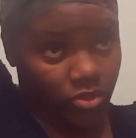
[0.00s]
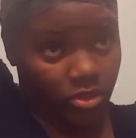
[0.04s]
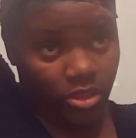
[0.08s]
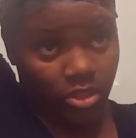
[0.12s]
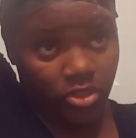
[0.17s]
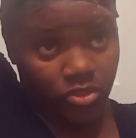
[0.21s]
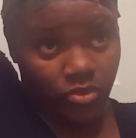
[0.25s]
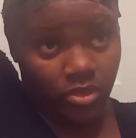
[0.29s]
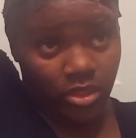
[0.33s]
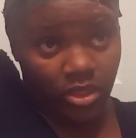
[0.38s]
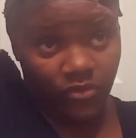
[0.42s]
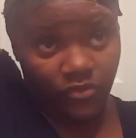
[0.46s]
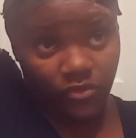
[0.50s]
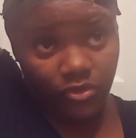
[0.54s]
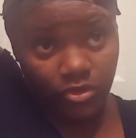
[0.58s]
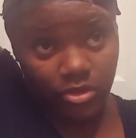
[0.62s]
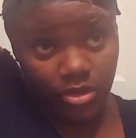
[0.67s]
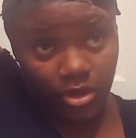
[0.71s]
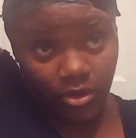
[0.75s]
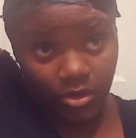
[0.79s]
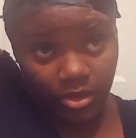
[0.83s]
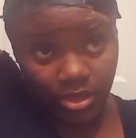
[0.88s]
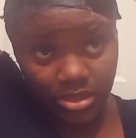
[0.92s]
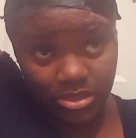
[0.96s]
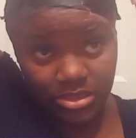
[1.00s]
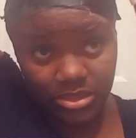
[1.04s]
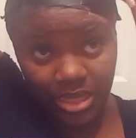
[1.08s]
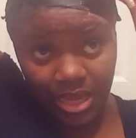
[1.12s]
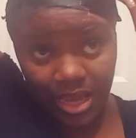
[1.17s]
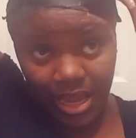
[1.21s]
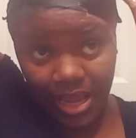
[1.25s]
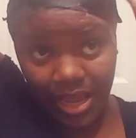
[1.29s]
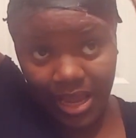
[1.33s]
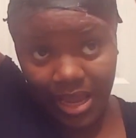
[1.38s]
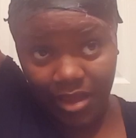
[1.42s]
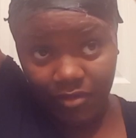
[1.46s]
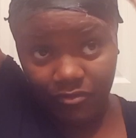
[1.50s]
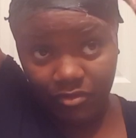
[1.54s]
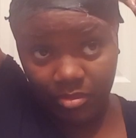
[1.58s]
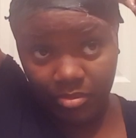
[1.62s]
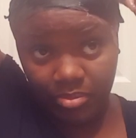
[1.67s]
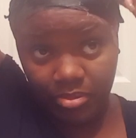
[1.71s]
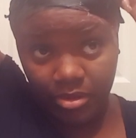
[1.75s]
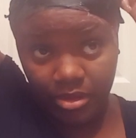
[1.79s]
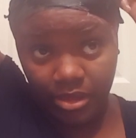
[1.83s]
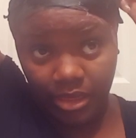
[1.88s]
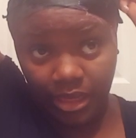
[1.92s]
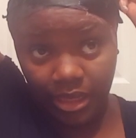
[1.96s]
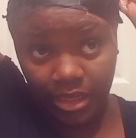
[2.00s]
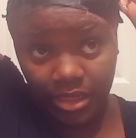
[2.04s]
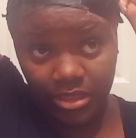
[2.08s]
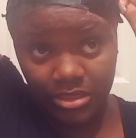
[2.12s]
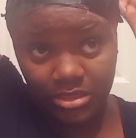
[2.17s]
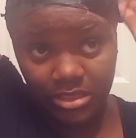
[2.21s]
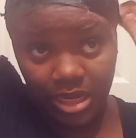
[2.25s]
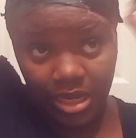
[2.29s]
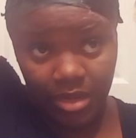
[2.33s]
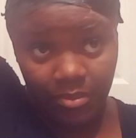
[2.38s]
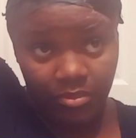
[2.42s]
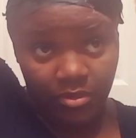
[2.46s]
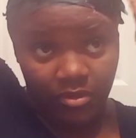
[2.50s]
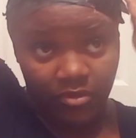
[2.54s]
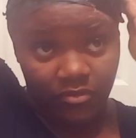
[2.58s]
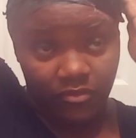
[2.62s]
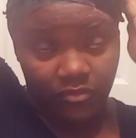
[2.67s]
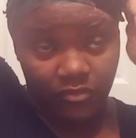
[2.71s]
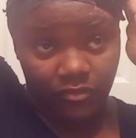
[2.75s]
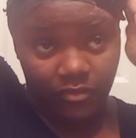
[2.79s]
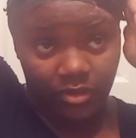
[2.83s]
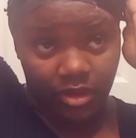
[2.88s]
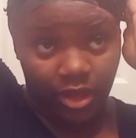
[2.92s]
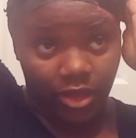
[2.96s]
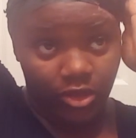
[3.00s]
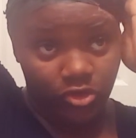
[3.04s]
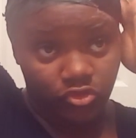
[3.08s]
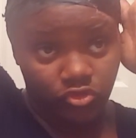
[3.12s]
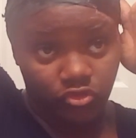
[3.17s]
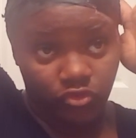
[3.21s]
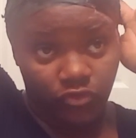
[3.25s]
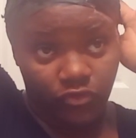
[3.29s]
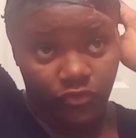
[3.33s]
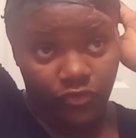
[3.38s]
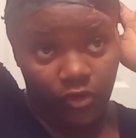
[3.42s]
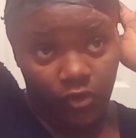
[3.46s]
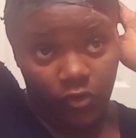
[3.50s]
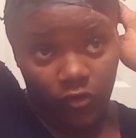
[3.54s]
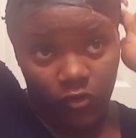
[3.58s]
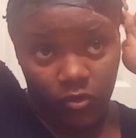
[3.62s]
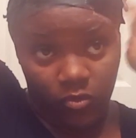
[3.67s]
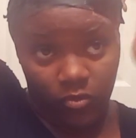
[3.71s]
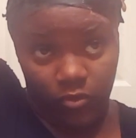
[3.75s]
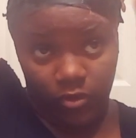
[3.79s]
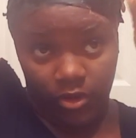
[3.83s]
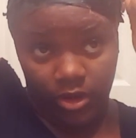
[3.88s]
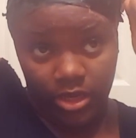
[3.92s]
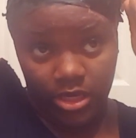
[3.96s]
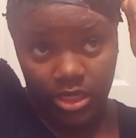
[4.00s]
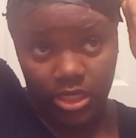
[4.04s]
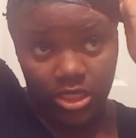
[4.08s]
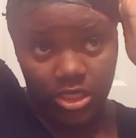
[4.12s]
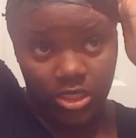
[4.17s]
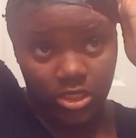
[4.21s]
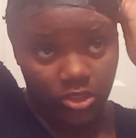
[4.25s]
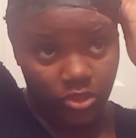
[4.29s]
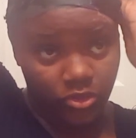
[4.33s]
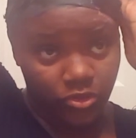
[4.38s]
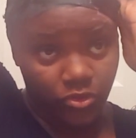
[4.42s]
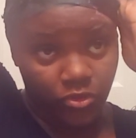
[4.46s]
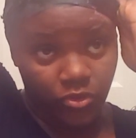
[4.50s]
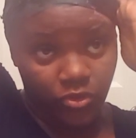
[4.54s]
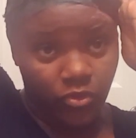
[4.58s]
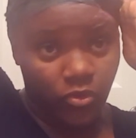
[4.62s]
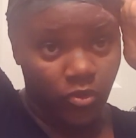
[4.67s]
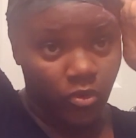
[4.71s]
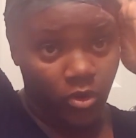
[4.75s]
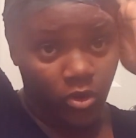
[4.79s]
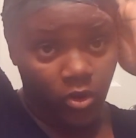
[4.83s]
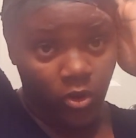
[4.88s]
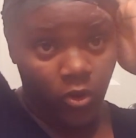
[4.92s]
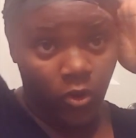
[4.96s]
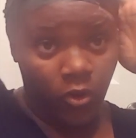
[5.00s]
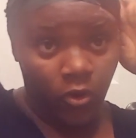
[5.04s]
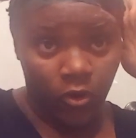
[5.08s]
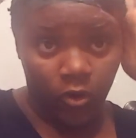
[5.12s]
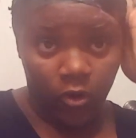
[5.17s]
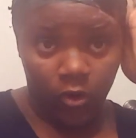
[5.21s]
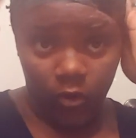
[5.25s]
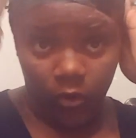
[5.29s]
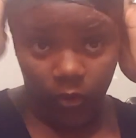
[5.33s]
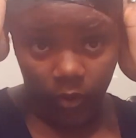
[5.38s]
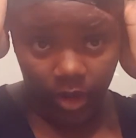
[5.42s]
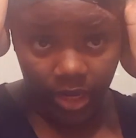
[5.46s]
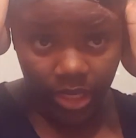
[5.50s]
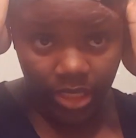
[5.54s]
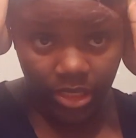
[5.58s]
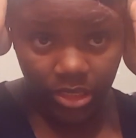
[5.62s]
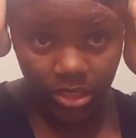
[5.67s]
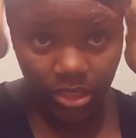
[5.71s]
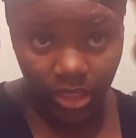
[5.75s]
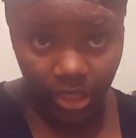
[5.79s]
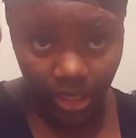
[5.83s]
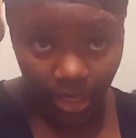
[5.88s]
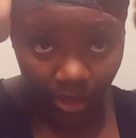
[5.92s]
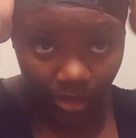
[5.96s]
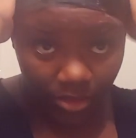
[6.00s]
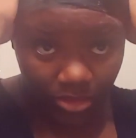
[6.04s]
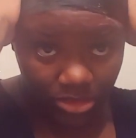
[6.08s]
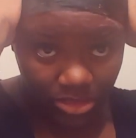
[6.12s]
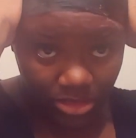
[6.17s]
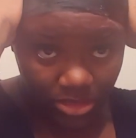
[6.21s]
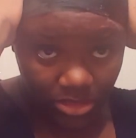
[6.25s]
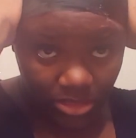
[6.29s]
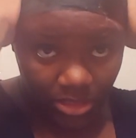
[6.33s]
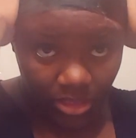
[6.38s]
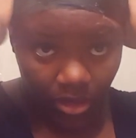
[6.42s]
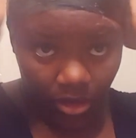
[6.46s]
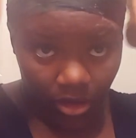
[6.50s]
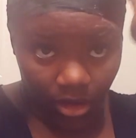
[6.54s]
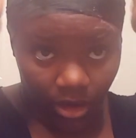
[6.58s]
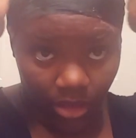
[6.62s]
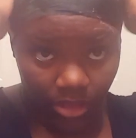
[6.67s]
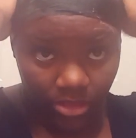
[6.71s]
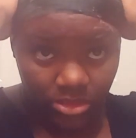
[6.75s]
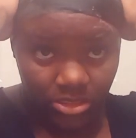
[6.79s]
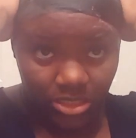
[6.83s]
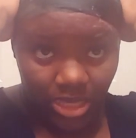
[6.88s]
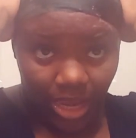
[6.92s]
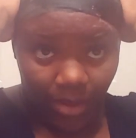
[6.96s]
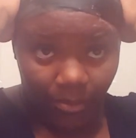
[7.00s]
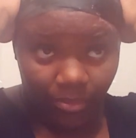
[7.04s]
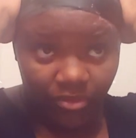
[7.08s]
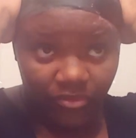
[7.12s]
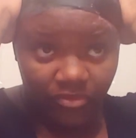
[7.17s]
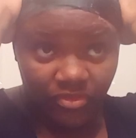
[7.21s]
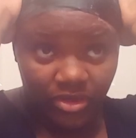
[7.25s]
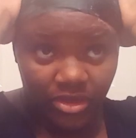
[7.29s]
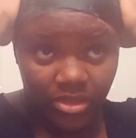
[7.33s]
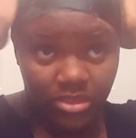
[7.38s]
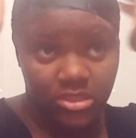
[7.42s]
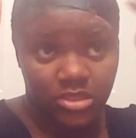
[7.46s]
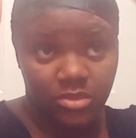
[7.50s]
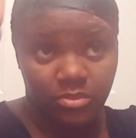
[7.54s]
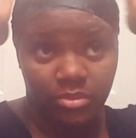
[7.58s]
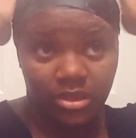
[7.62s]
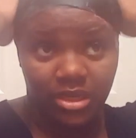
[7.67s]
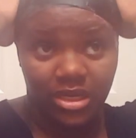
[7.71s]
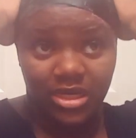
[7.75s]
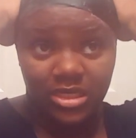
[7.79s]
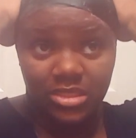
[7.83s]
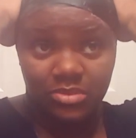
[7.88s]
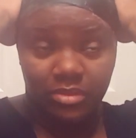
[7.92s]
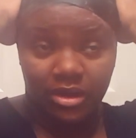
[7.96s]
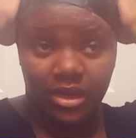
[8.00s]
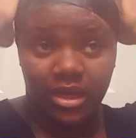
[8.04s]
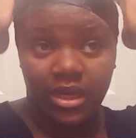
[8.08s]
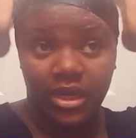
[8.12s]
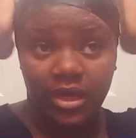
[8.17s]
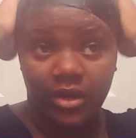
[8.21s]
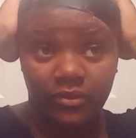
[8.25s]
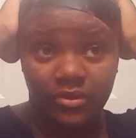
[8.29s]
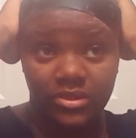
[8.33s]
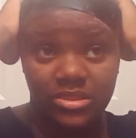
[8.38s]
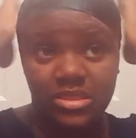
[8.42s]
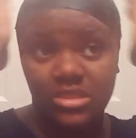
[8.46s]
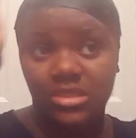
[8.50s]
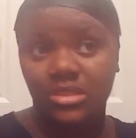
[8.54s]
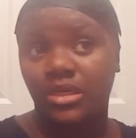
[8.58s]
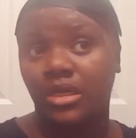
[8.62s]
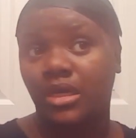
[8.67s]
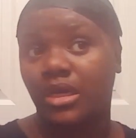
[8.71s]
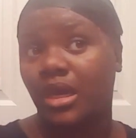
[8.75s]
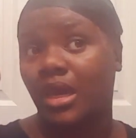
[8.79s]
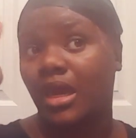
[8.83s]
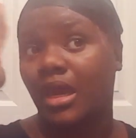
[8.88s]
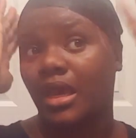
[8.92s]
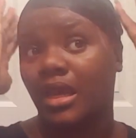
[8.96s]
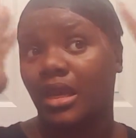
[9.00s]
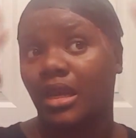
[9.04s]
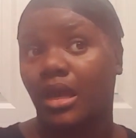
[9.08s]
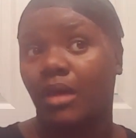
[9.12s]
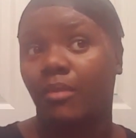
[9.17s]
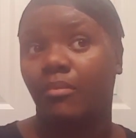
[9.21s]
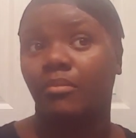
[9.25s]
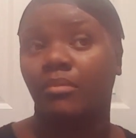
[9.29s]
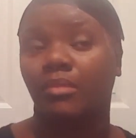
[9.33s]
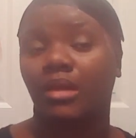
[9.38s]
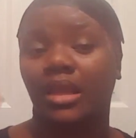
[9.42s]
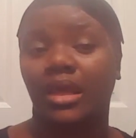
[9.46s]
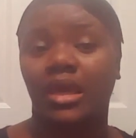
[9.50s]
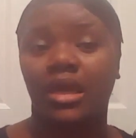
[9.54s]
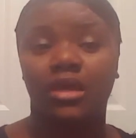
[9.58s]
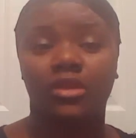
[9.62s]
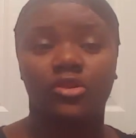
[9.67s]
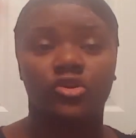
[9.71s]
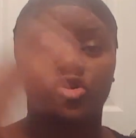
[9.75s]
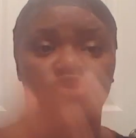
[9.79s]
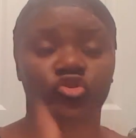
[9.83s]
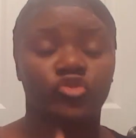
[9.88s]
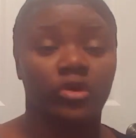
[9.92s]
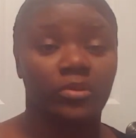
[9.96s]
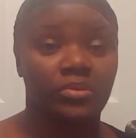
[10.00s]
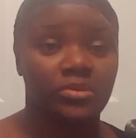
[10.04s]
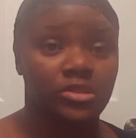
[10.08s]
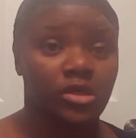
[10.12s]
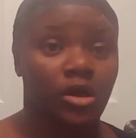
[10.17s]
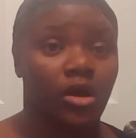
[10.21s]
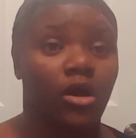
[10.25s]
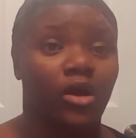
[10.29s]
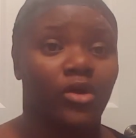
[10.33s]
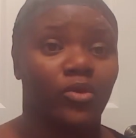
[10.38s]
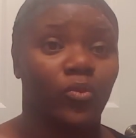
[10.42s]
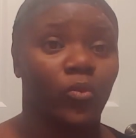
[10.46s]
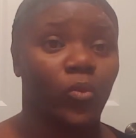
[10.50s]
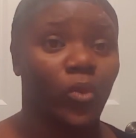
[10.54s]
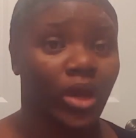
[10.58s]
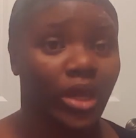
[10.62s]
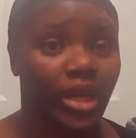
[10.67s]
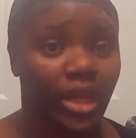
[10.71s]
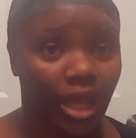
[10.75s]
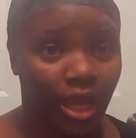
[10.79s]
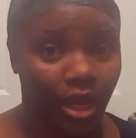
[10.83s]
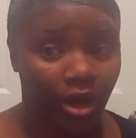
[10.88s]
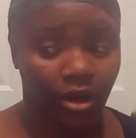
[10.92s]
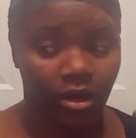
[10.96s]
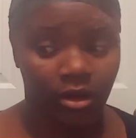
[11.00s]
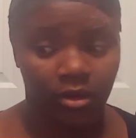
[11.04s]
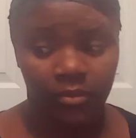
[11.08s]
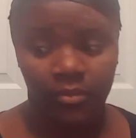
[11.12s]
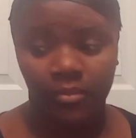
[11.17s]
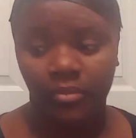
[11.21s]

with this one. If you notice, I haven't put any type of extra foam or any glue or anything else on top of this, because my hair is slick and I'm laying the strips on wet hair.